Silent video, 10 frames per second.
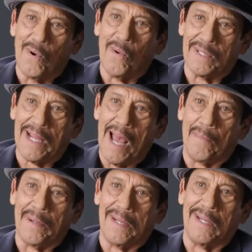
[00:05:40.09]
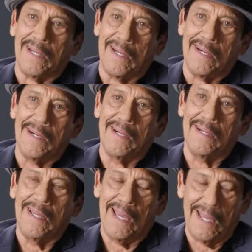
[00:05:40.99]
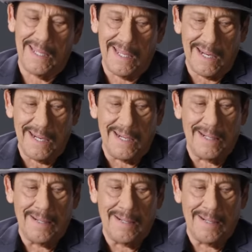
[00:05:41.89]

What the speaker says: what was happening here. And then